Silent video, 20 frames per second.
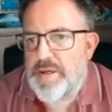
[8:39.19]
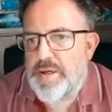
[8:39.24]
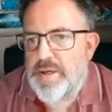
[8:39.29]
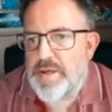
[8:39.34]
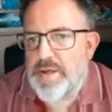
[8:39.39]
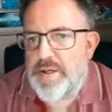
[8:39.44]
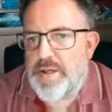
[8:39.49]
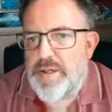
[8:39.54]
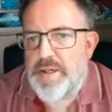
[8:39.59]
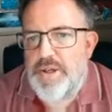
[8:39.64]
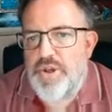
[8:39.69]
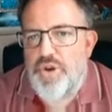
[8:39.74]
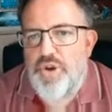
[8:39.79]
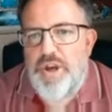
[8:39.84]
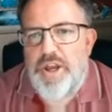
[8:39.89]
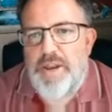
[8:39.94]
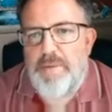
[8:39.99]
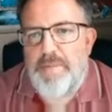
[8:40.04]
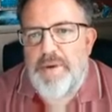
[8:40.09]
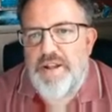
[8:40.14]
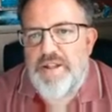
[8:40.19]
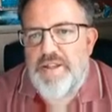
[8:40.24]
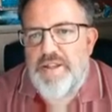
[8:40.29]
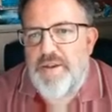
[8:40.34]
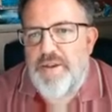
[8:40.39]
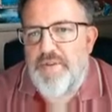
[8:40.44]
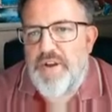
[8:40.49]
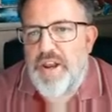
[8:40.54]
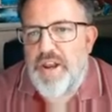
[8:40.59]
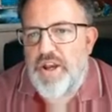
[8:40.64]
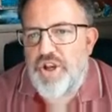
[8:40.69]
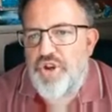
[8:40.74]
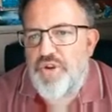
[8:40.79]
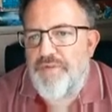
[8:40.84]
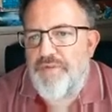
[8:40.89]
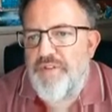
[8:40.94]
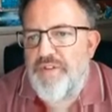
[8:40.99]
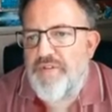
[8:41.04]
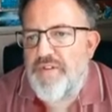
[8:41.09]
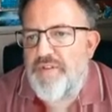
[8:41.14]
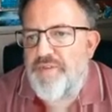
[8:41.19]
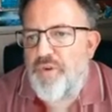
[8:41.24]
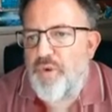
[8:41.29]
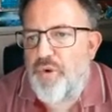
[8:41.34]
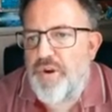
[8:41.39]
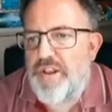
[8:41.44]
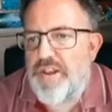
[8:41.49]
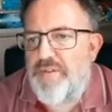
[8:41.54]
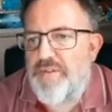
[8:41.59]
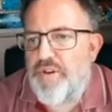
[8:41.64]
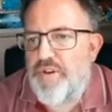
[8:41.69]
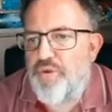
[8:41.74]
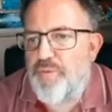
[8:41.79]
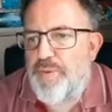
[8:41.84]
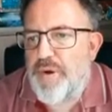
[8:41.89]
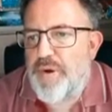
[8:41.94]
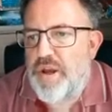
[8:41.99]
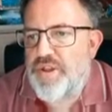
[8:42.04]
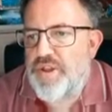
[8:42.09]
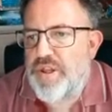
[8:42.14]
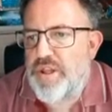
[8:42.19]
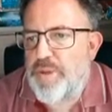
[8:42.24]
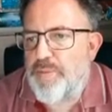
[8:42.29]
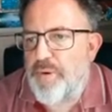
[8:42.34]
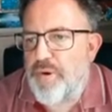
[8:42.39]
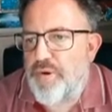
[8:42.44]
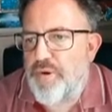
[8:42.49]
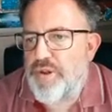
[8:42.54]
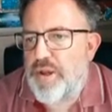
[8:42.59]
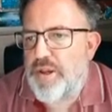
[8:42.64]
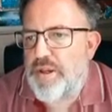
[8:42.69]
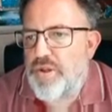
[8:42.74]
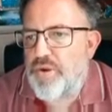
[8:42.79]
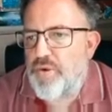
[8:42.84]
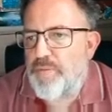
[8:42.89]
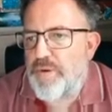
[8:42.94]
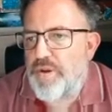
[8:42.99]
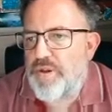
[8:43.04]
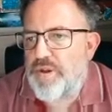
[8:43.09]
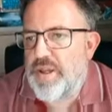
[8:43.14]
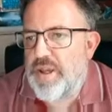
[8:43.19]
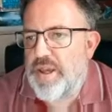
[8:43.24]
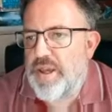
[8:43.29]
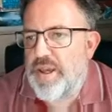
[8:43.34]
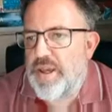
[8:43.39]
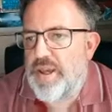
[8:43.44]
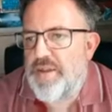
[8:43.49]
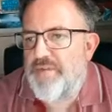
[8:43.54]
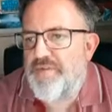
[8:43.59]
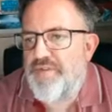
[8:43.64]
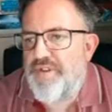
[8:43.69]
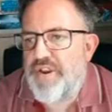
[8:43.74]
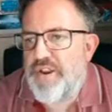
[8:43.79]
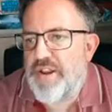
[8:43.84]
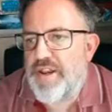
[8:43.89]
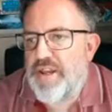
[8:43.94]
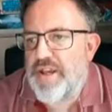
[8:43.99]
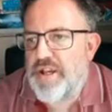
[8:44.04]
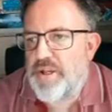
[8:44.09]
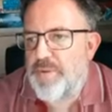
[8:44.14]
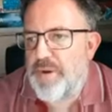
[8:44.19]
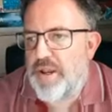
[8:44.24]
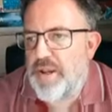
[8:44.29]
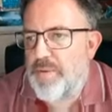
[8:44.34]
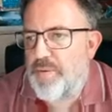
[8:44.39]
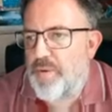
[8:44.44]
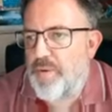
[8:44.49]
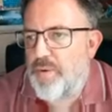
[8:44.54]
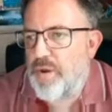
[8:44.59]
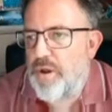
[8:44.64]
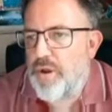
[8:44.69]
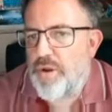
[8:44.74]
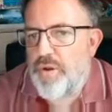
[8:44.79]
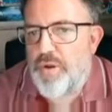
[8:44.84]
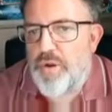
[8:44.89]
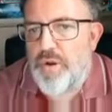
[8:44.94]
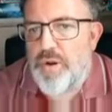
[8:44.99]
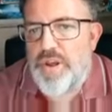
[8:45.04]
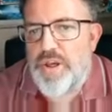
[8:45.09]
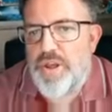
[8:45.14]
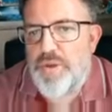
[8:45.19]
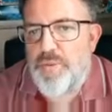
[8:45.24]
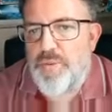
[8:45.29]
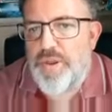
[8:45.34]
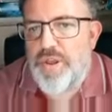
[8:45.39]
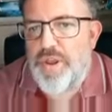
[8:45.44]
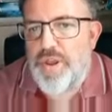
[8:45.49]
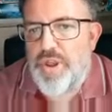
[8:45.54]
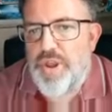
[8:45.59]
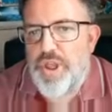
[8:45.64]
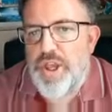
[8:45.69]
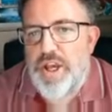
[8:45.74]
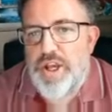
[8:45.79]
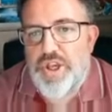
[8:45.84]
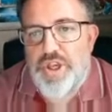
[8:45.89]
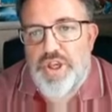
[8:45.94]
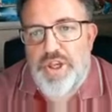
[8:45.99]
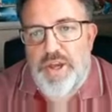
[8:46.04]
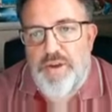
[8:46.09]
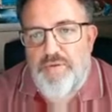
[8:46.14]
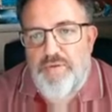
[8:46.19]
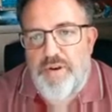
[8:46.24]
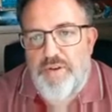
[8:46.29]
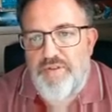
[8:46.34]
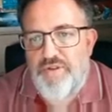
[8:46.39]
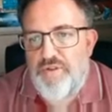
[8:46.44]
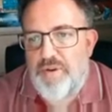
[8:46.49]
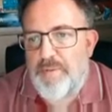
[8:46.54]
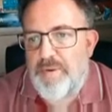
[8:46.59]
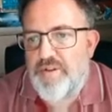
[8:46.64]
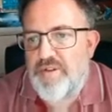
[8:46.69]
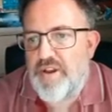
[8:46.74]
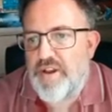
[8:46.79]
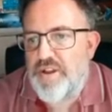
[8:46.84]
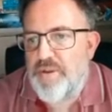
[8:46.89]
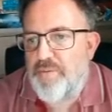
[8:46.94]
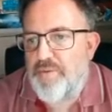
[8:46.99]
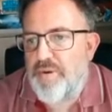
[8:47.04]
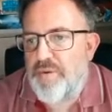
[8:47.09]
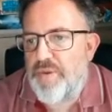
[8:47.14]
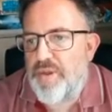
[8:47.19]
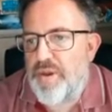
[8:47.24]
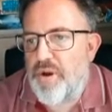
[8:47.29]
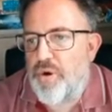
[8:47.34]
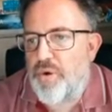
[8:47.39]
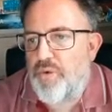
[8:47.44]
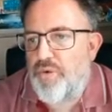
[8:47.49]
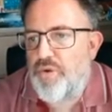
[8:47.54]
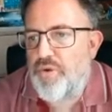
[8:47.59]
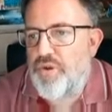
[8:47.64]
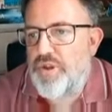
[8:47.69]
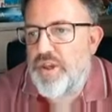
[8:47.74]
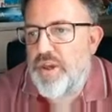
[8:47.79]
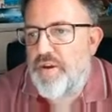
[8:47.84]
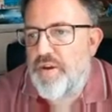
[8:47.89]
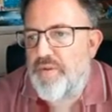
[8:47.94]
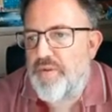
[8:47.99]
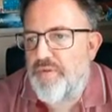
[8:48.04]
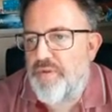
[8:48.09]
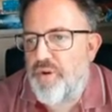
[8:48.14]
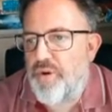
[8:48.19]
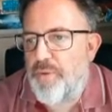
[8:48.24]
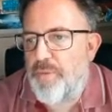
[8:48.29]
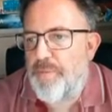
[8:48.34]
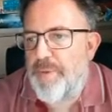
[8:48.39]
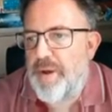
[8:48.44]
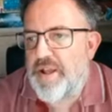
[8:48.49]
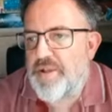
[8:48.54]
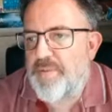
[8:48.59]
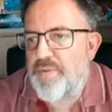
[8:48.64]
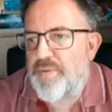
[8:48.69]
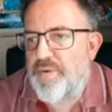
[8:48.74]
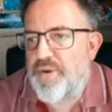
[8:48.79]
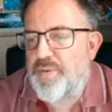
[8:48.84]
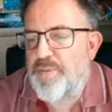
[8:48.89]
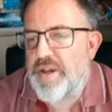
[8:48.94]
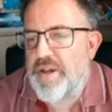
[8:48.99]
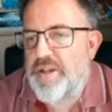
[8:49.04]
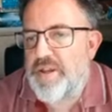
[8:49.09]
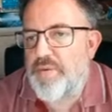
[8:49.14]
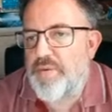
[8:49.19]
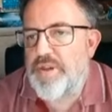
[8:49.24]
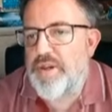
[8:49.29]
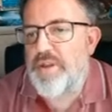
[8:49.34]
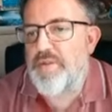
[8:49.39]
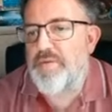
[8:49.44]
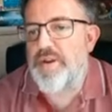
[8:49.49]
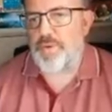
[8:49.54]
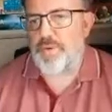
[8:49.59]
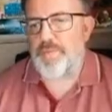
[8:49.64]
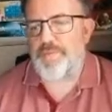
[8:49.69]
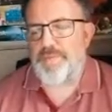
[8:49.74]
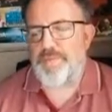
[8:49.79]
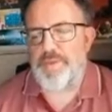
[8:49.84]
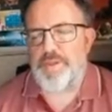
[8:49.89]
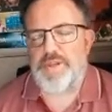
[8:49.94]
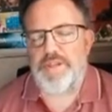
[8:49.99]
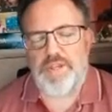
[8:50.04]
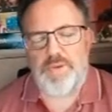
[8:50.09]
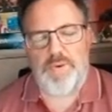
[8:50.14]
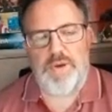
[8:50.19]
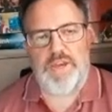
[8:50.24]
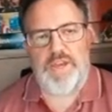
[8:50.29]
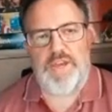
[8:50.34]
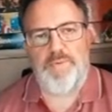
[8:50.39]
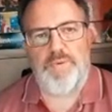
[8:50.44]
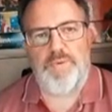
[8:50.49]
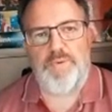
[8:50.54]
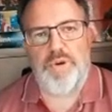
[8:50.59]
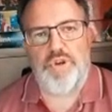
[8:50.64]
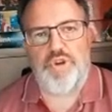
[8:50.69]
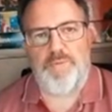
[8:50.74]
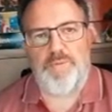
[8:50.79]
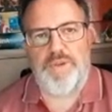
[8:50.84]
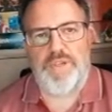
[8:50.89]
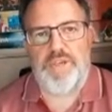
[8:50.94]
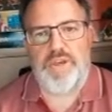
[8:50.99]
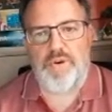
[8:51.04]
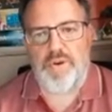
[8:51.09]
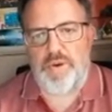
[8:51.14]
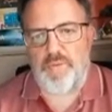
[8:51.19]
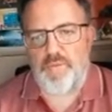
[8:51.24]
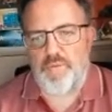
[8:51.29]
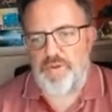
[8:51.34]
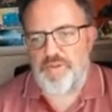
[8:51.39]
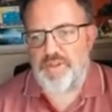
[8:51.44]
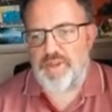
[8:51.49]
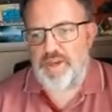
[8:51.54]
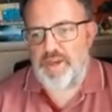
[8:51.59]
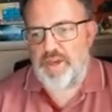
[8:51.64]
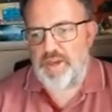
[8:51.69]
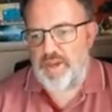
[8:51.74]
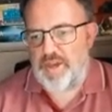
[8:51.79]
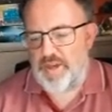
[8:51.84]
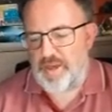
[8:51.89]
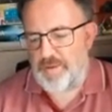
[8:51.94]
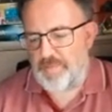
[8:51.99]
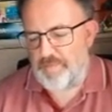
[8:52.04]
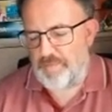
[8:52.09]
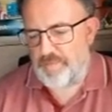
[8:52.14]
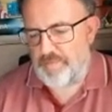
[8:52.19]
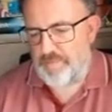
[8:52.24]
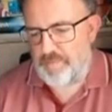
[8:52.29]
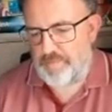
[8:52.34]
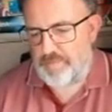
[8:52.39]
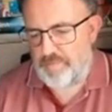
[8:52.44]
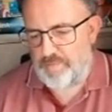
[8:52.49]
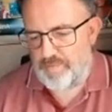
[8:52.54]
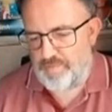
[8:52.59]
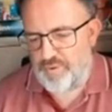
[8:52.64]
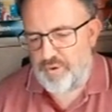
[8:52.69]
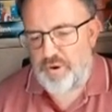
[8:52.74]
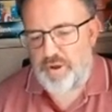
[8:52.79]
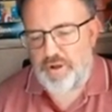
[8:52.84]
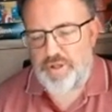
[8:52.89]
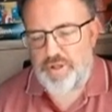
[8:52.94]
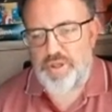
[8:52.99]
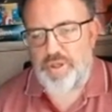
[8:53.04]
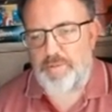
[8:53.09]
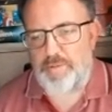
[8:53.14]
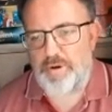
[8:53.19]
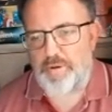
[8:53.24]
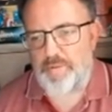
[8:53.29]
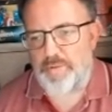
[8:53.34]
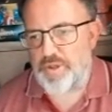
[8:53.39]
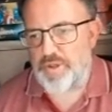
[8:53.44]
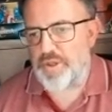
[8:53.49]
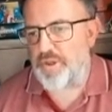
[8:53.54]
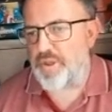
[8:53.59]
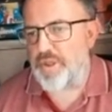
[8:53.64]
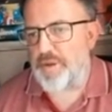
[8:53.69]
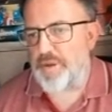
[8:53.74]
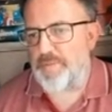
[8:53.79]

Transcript: It says you get a massive collection of 54 individual parts in this box, and it's almost infinitely expandable, not least when the next set arrives 3 months later, bring with it a whole new set of compatible Space Hulk scenery. This is where Games Workshop is going with their products at the moment. So they're